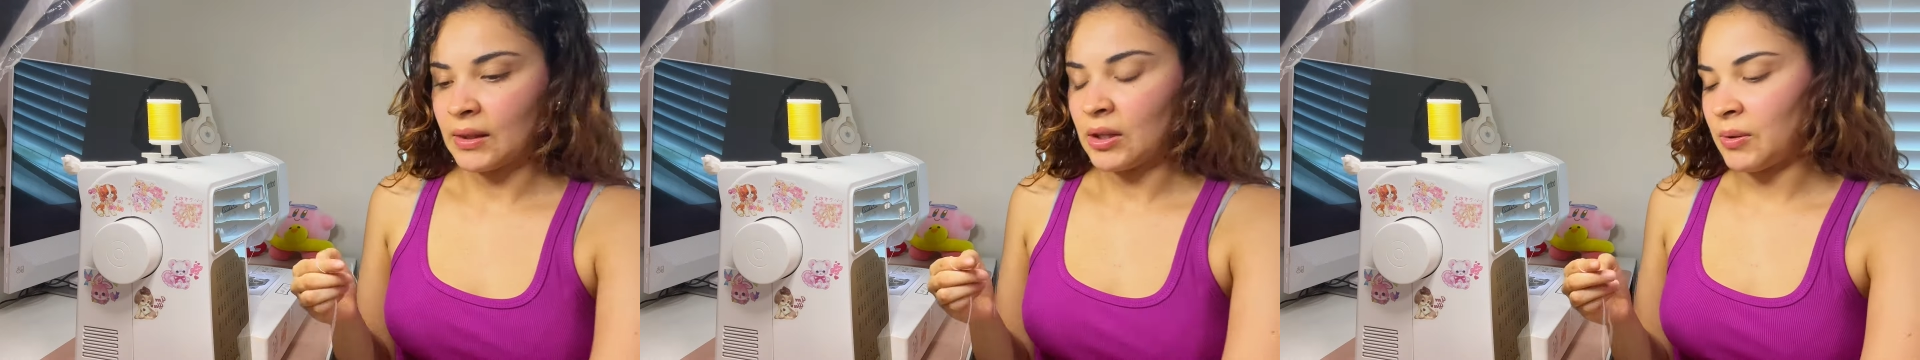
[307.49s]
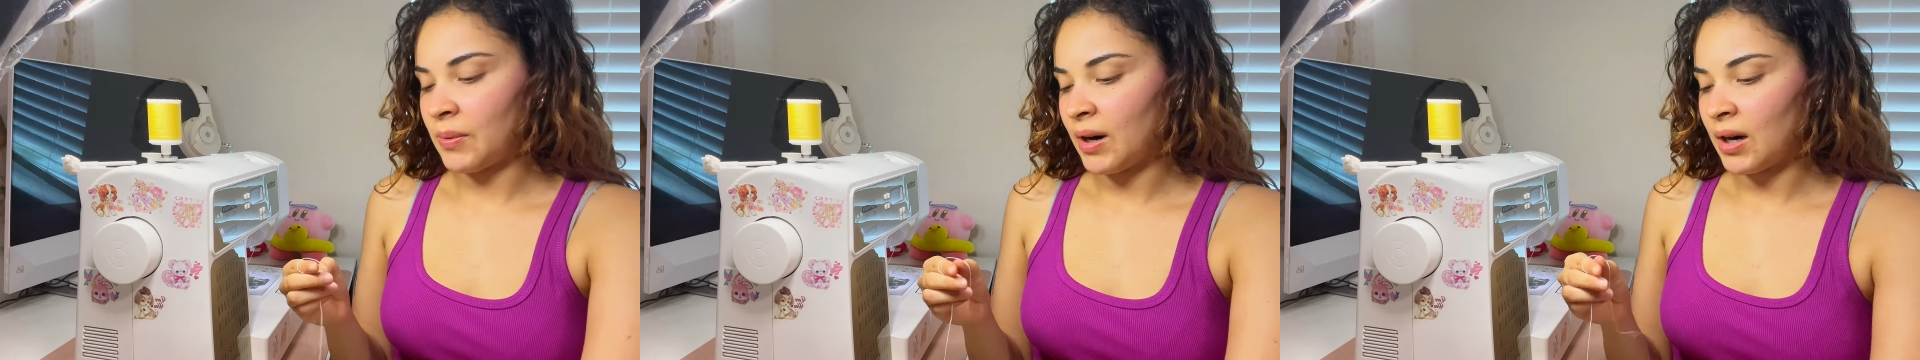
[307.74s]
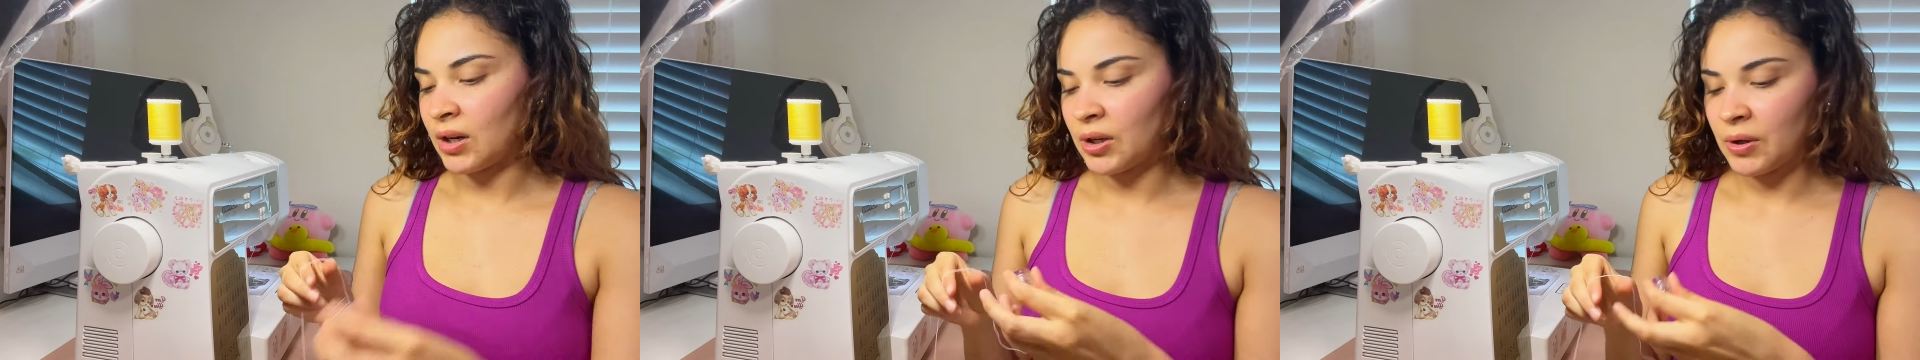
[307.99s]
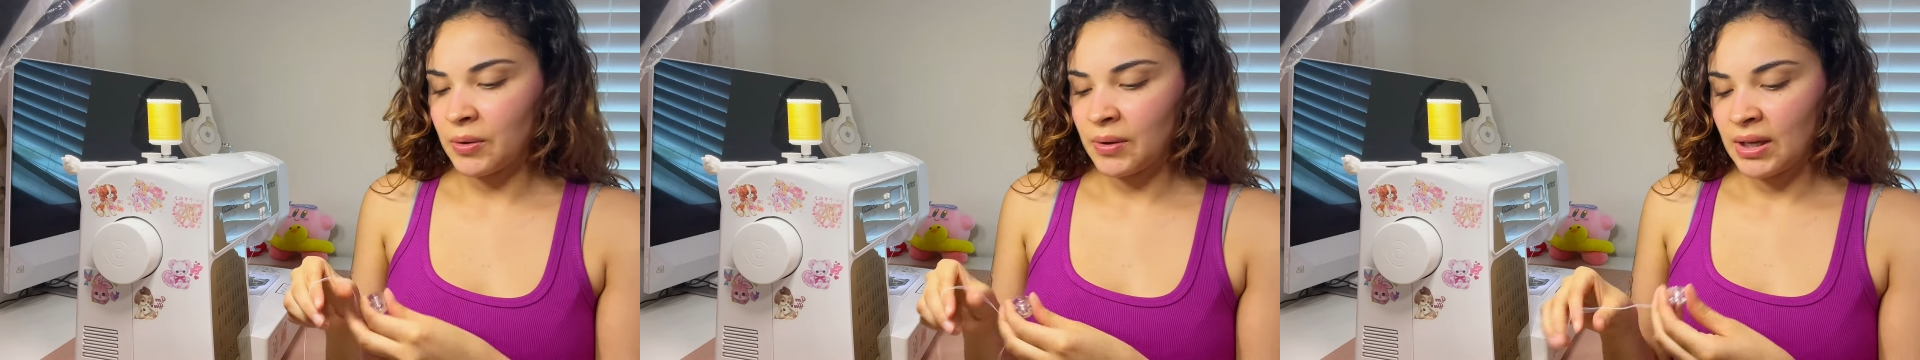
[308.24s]
You are
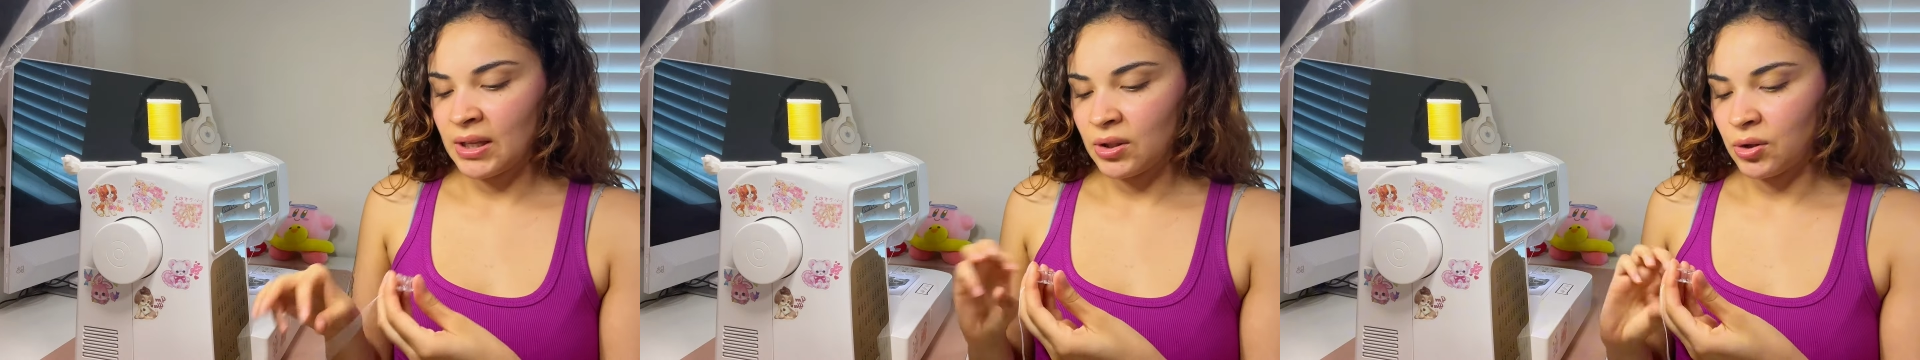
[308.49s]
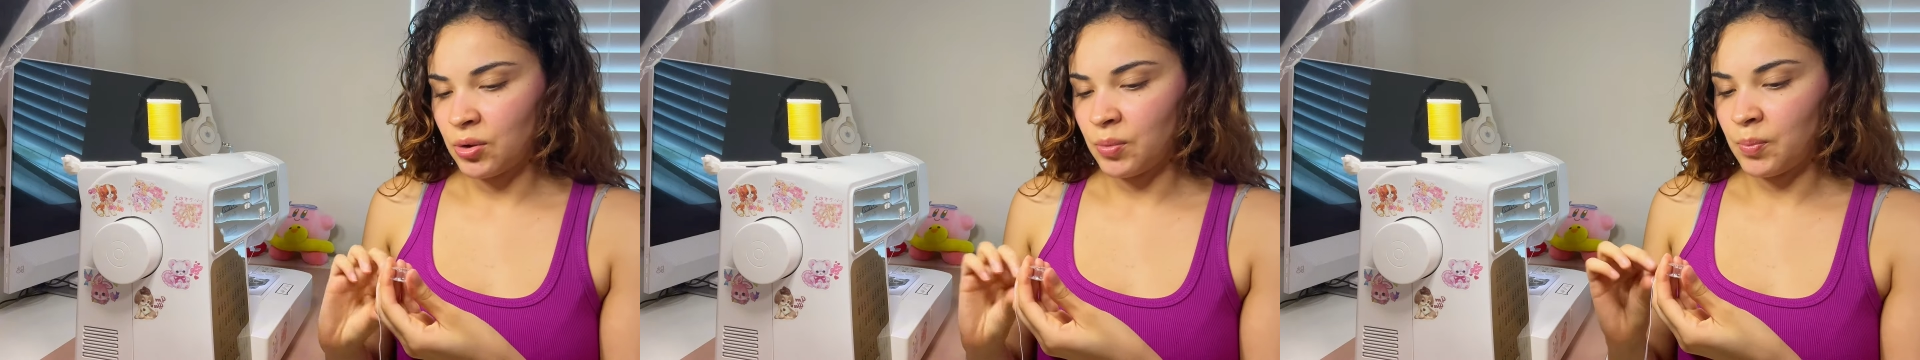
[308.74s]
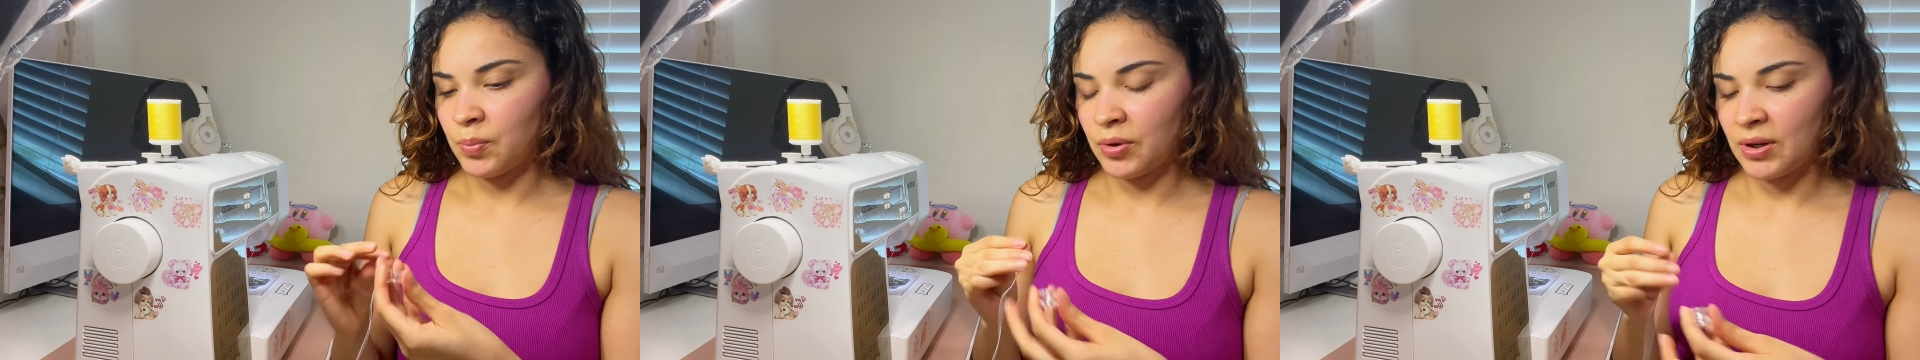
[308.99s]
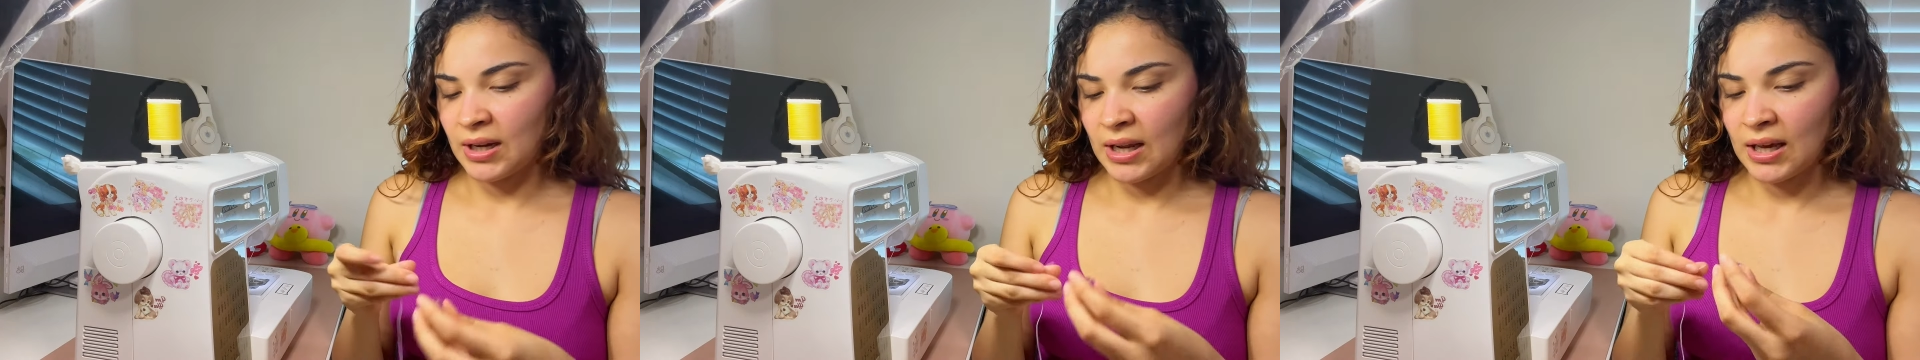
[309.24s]
going to
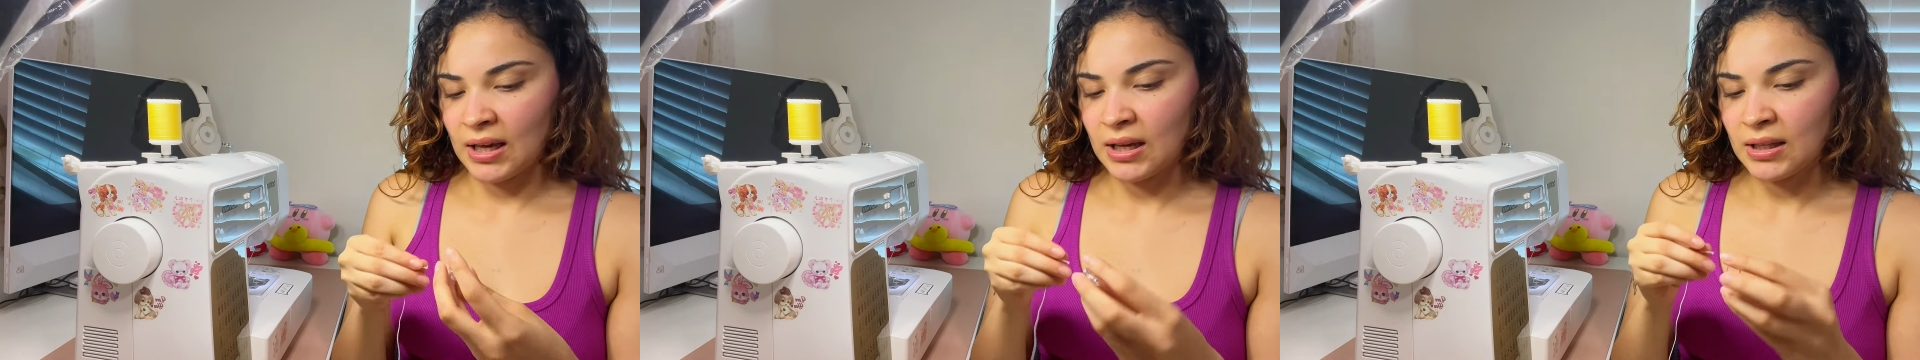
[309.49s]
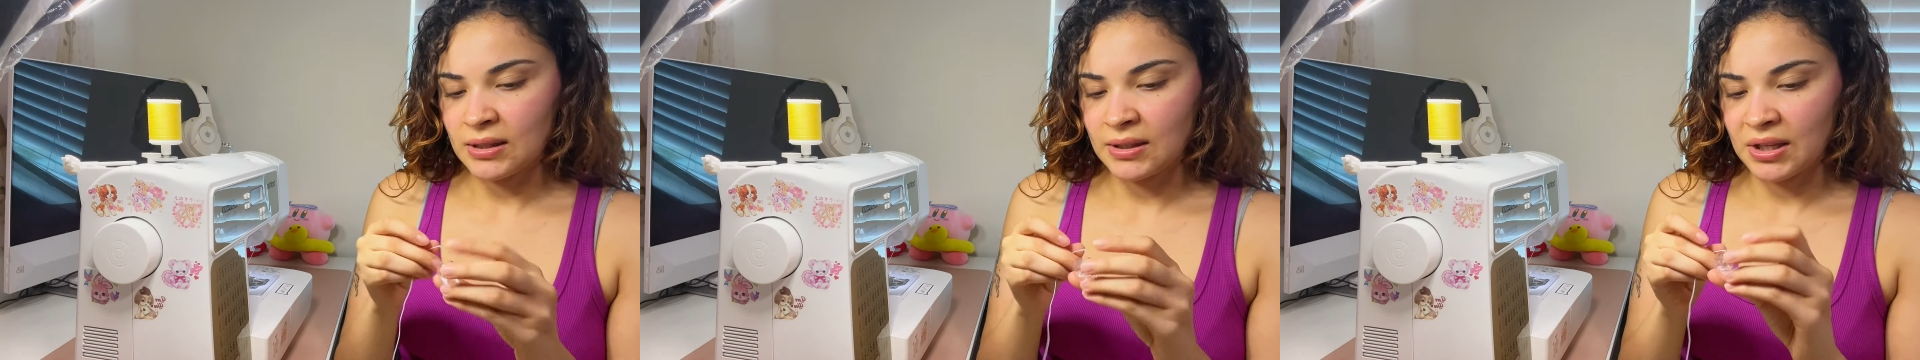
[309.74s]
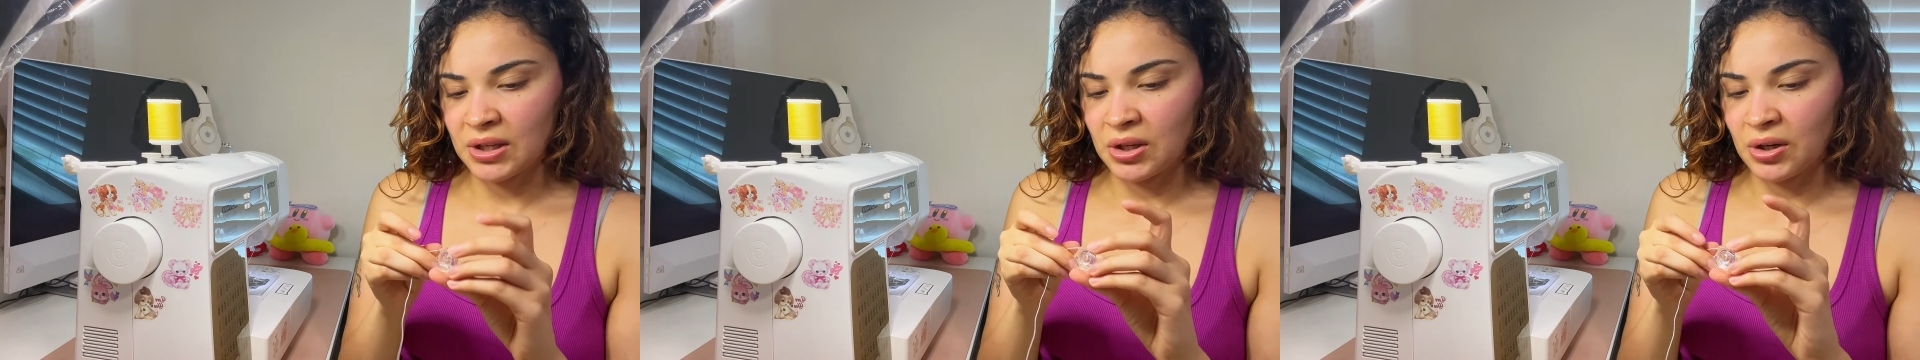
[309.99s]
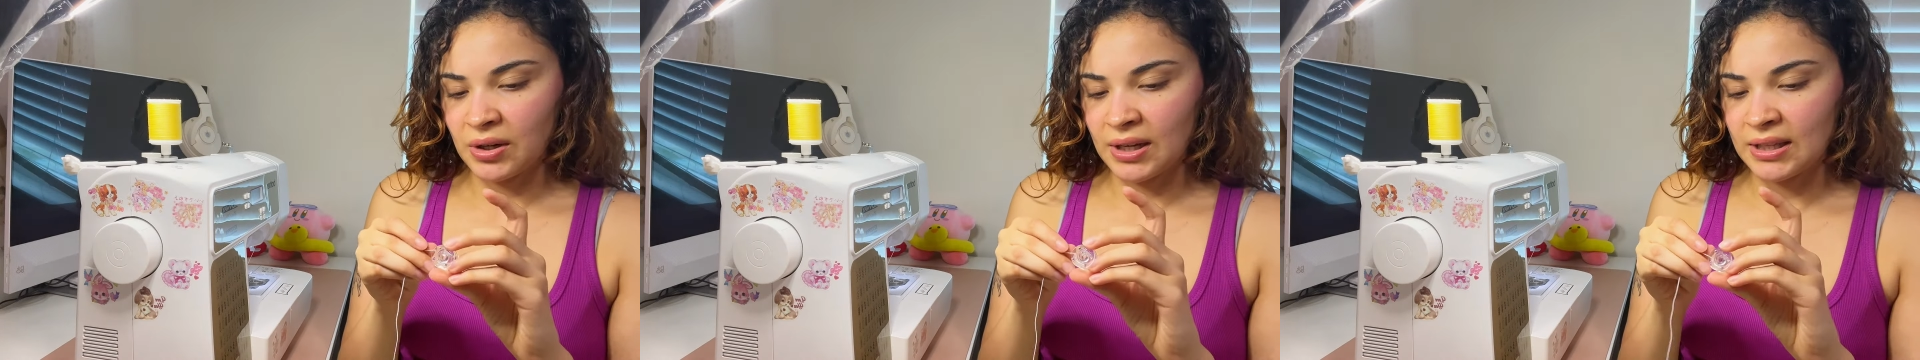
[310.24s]
put it
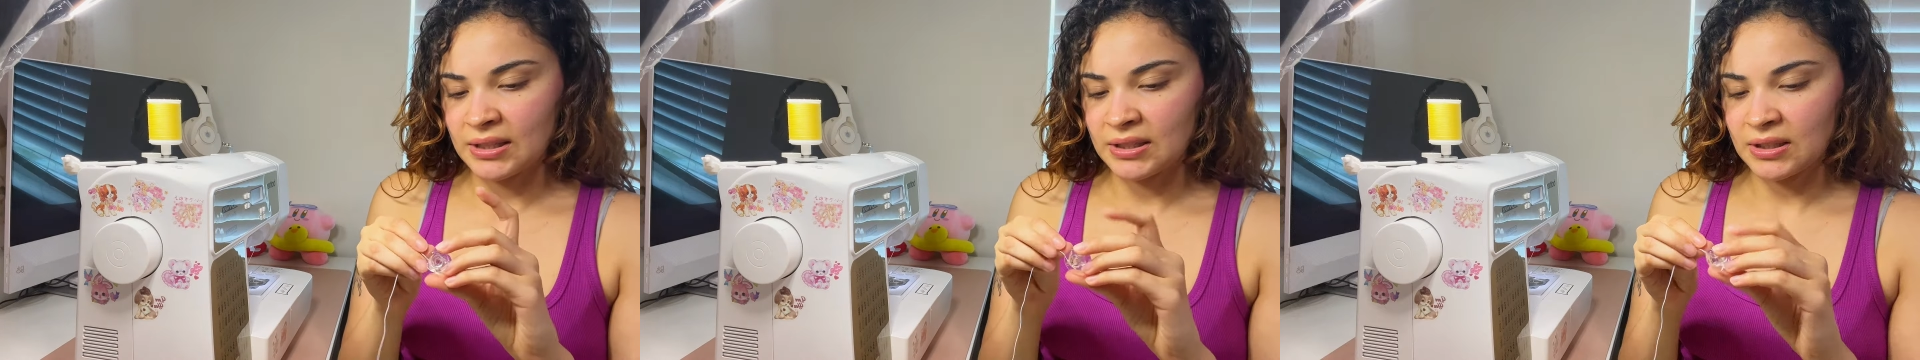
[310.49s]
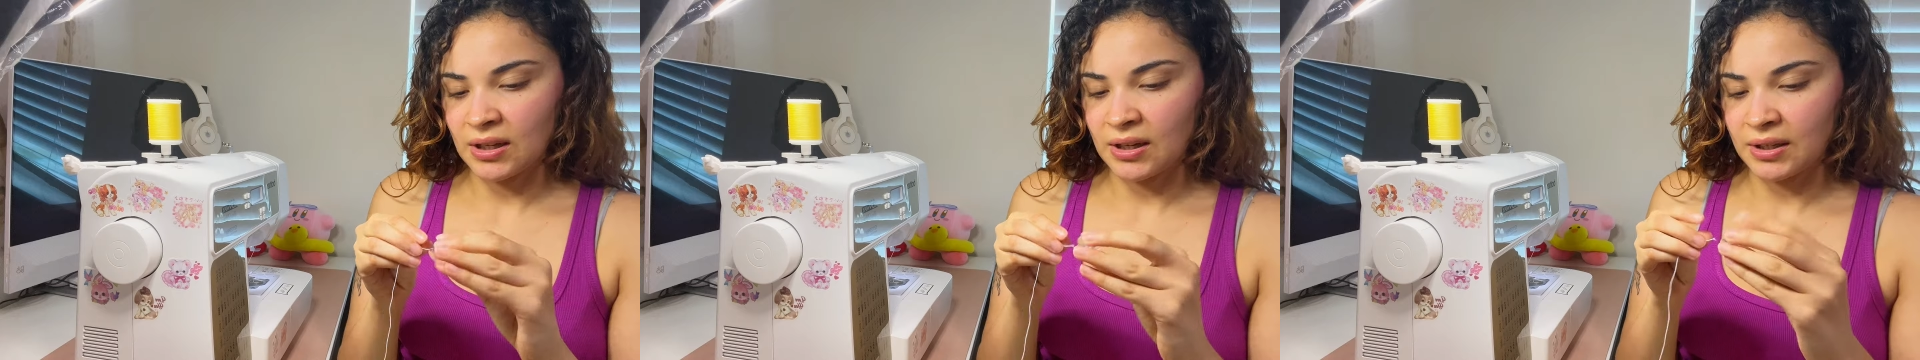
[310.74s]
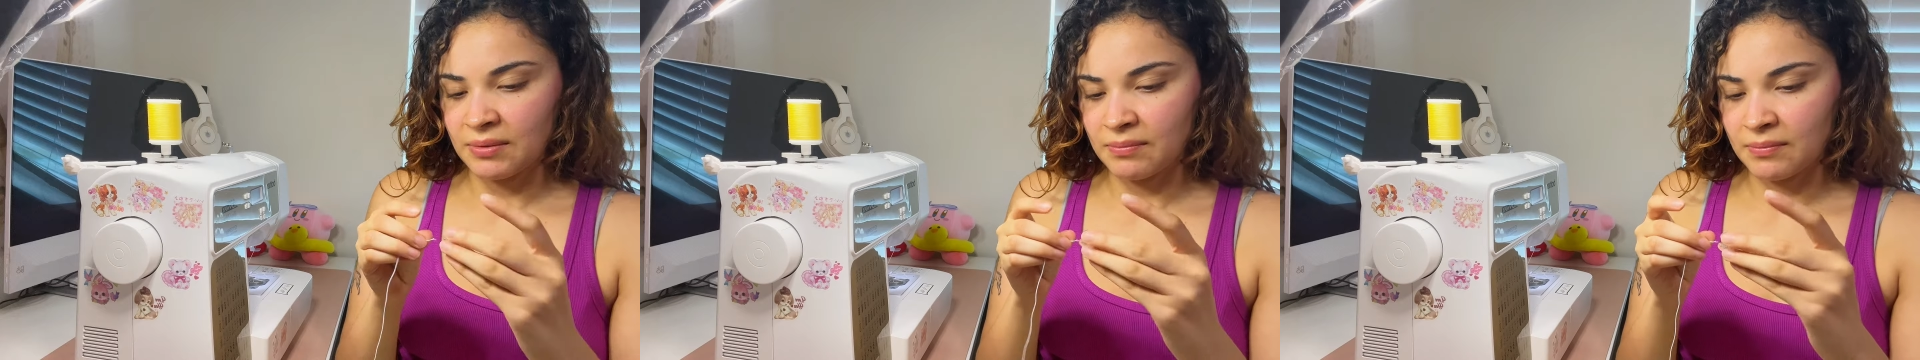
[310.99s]
here inside.